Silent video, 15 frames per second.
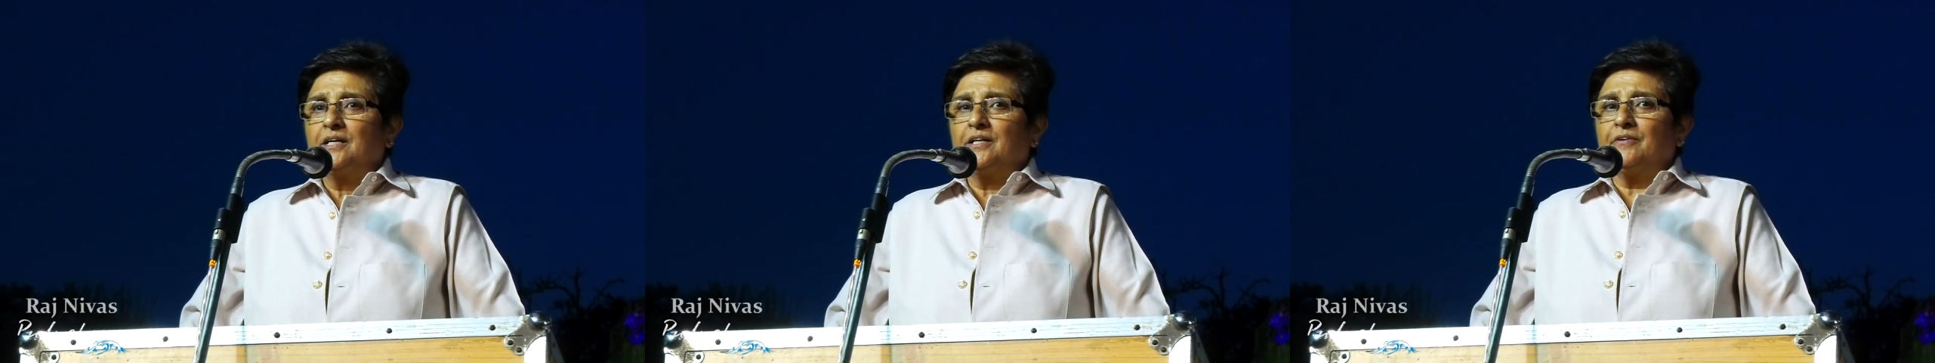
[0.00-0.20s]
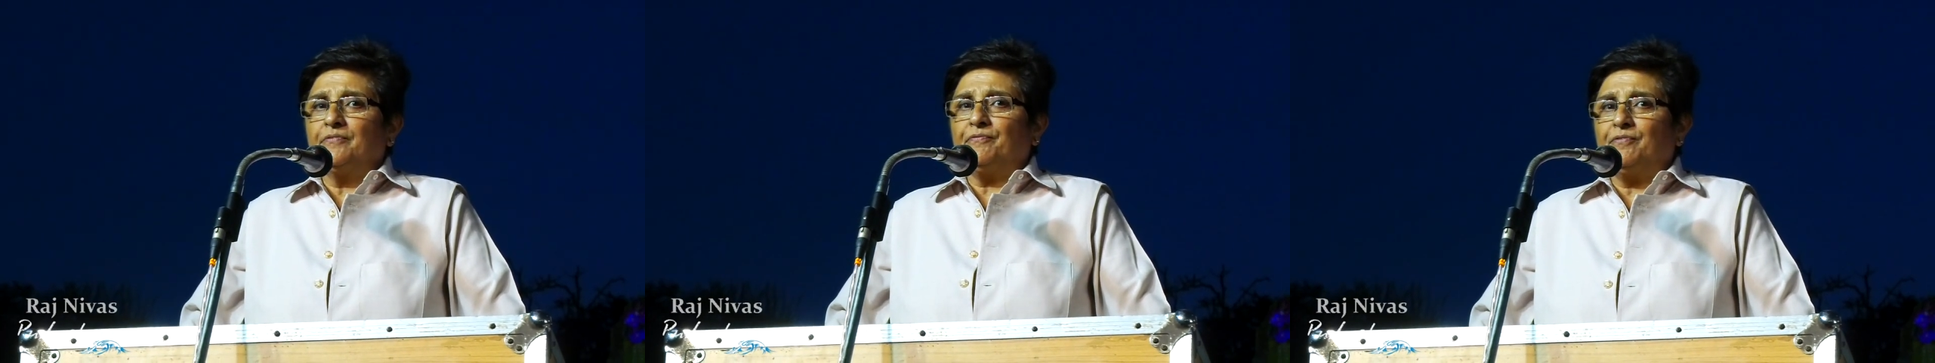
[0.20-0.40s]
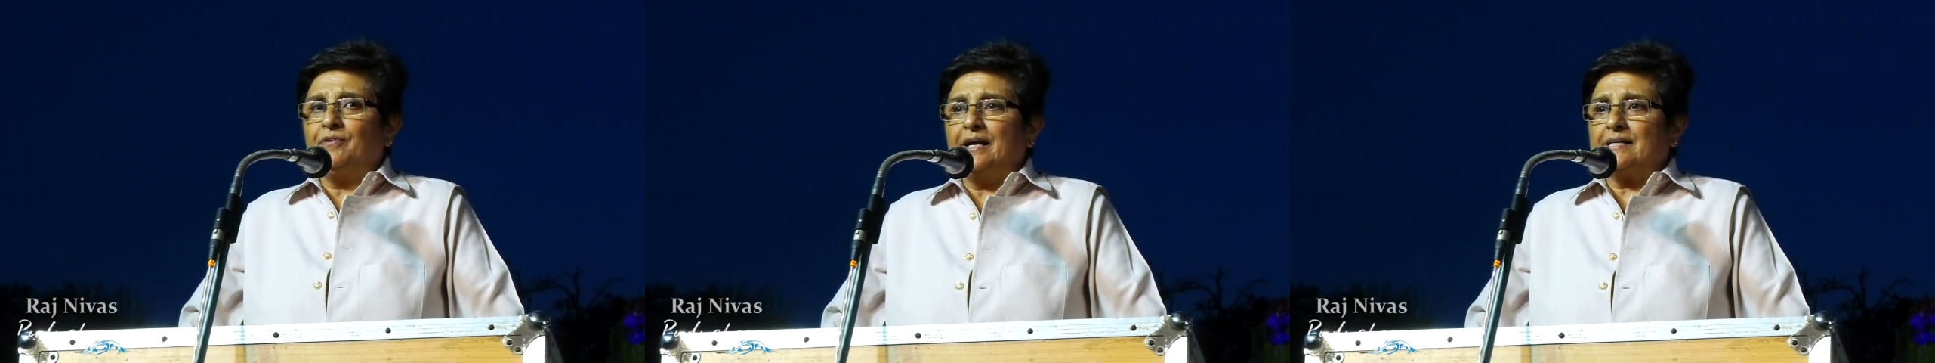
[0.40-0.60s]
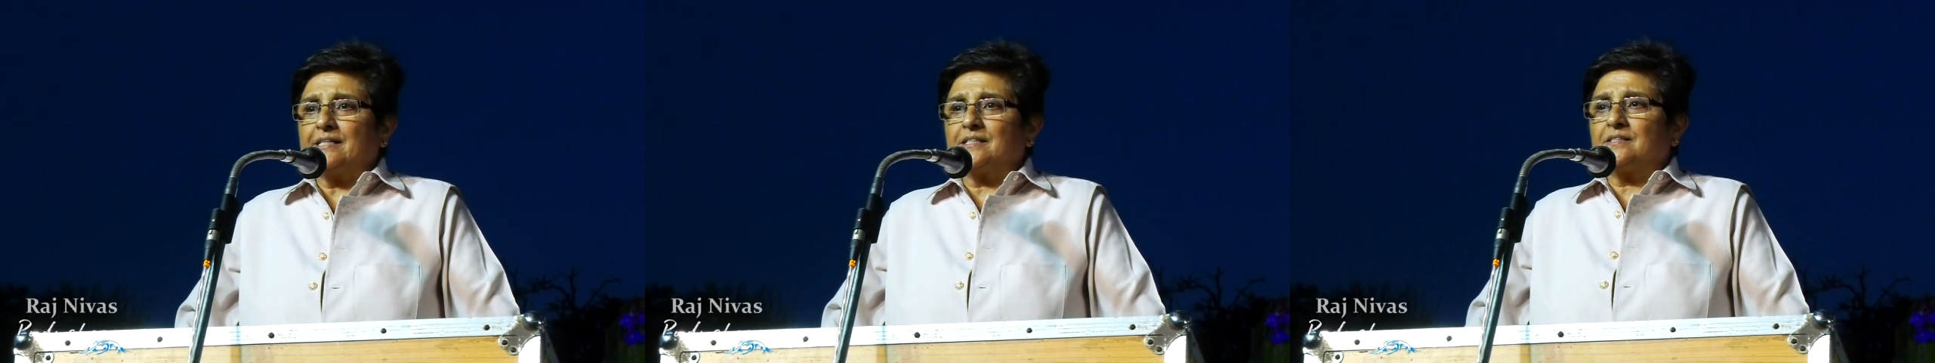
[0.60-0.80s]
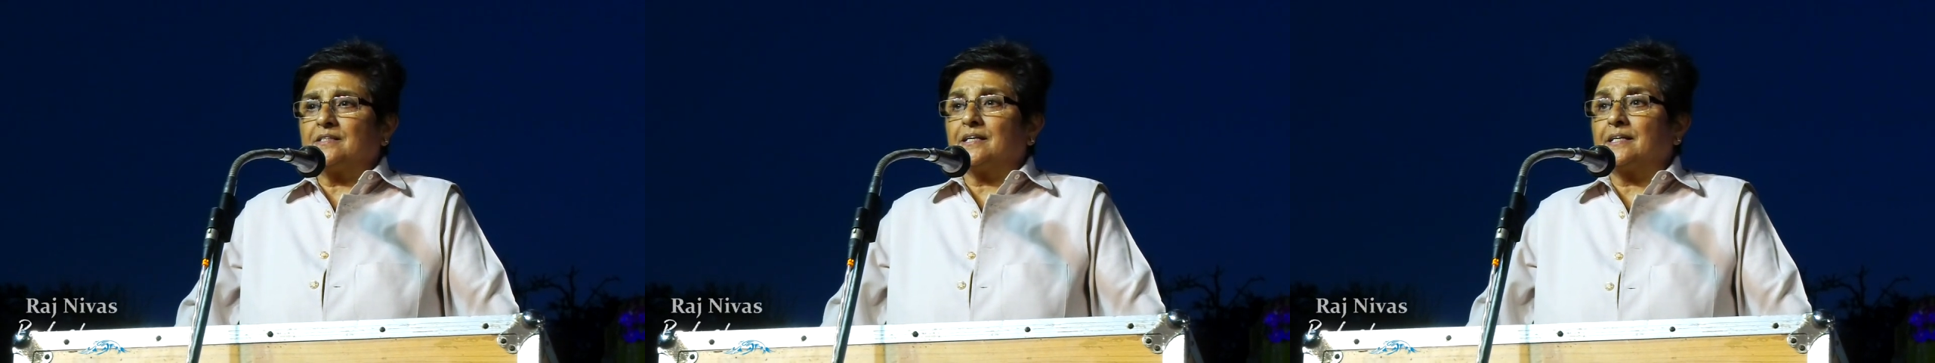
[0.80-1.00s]

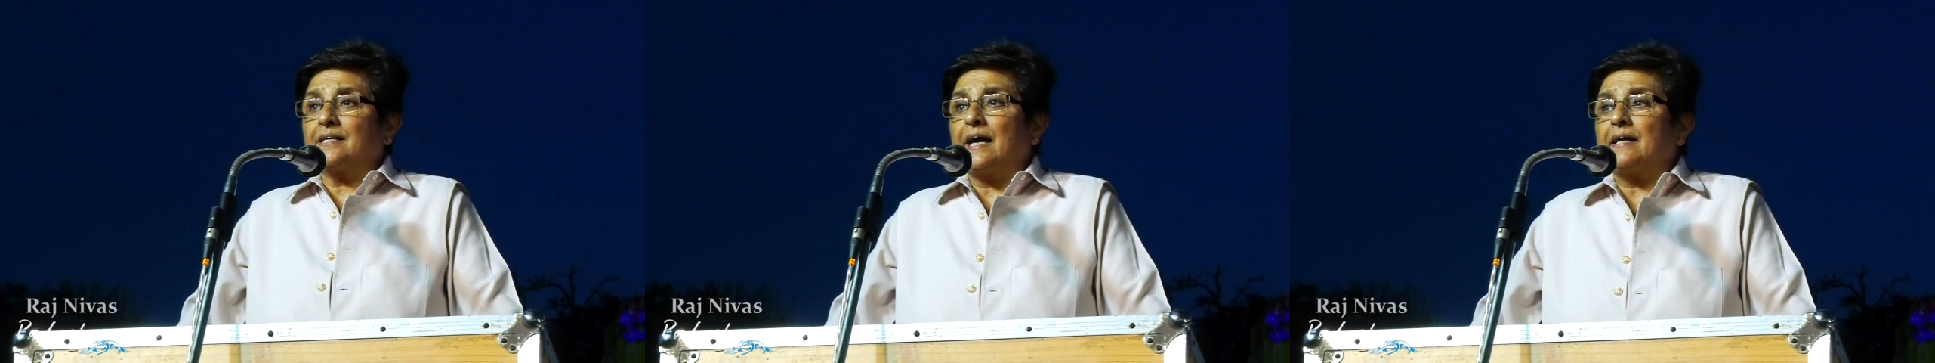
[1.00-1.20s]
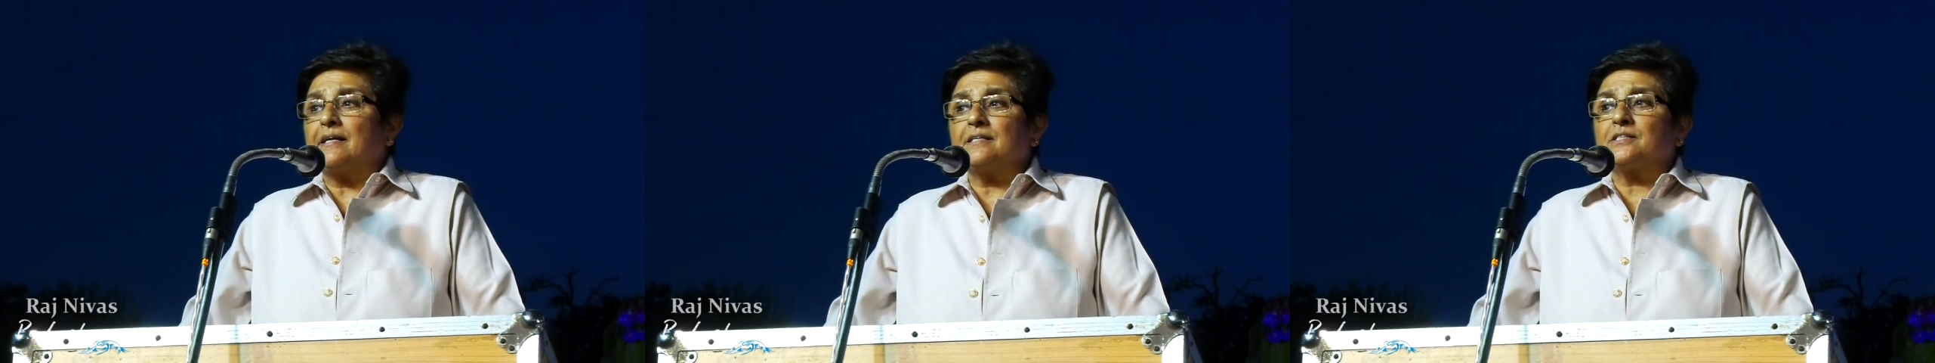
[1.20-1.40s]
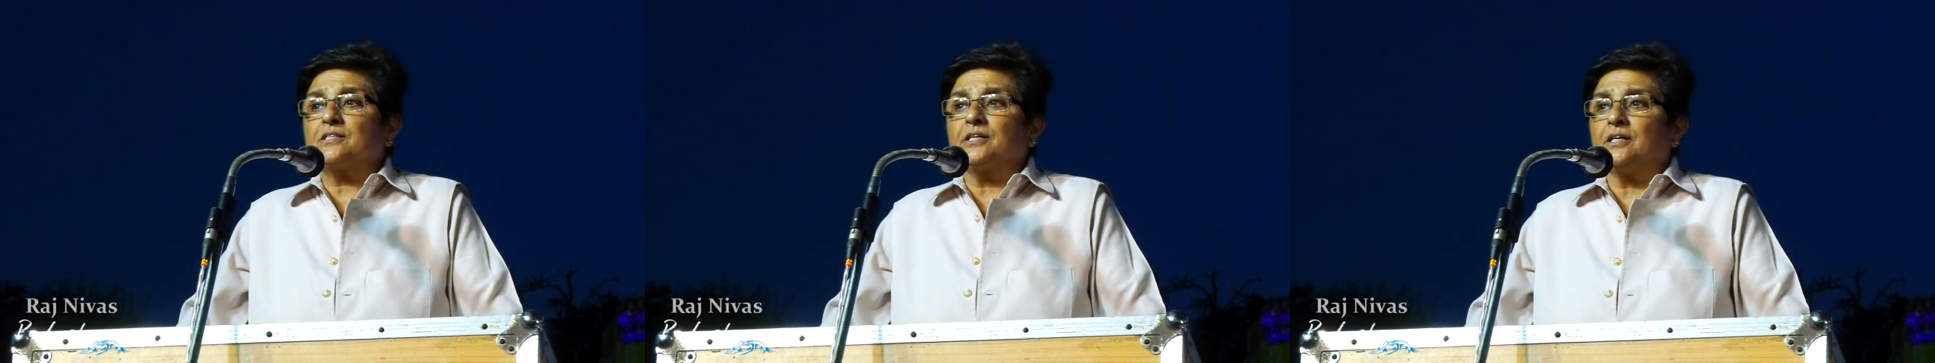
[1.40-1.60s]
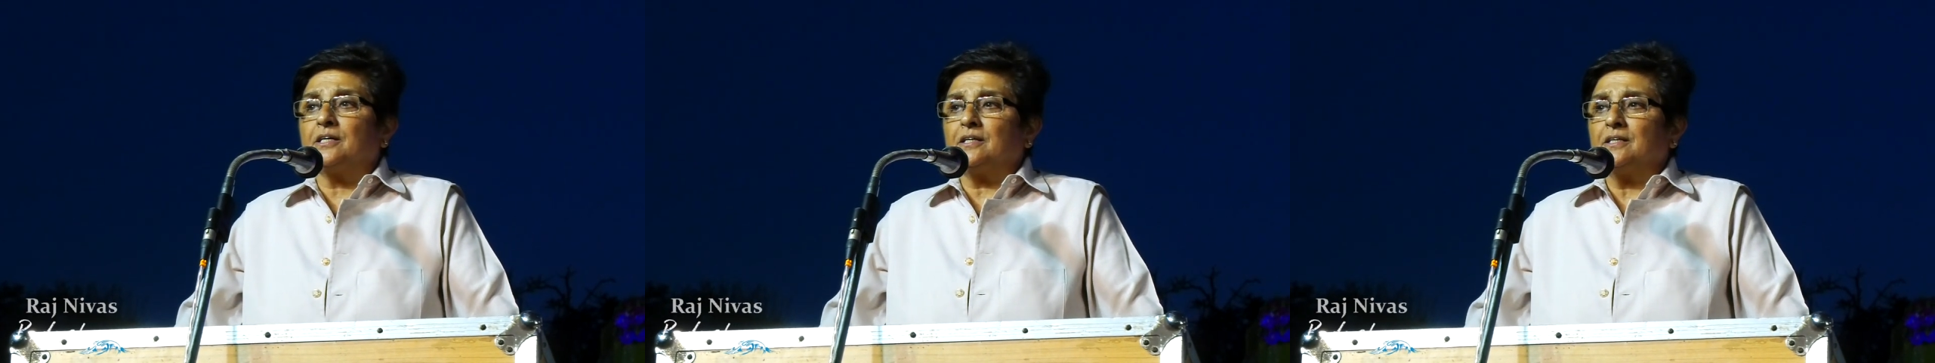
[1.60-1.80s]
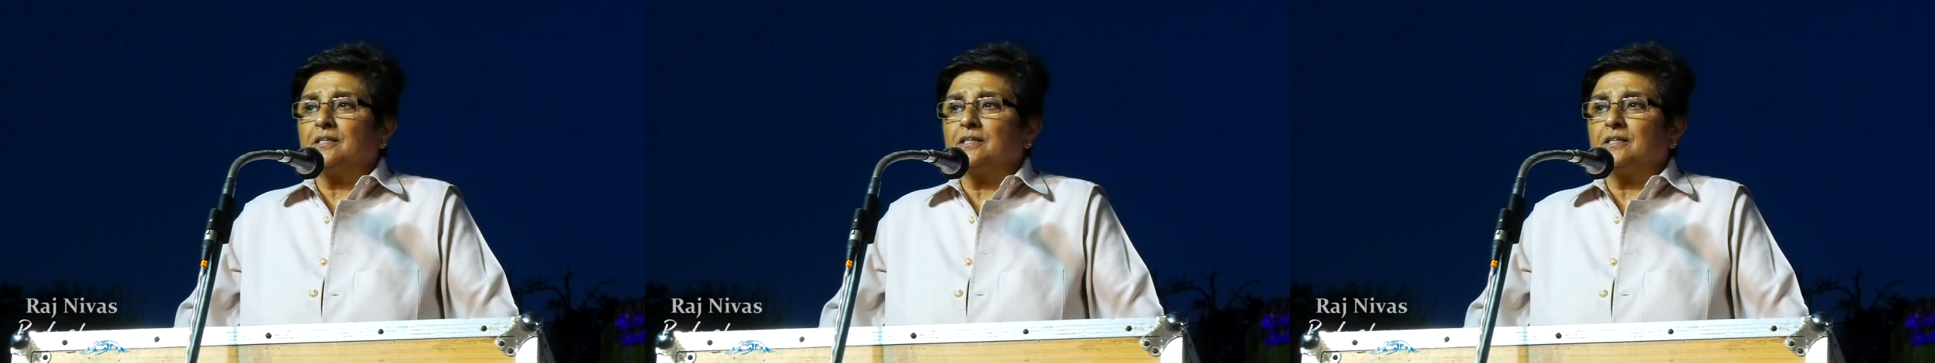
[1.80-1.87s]
reflects the character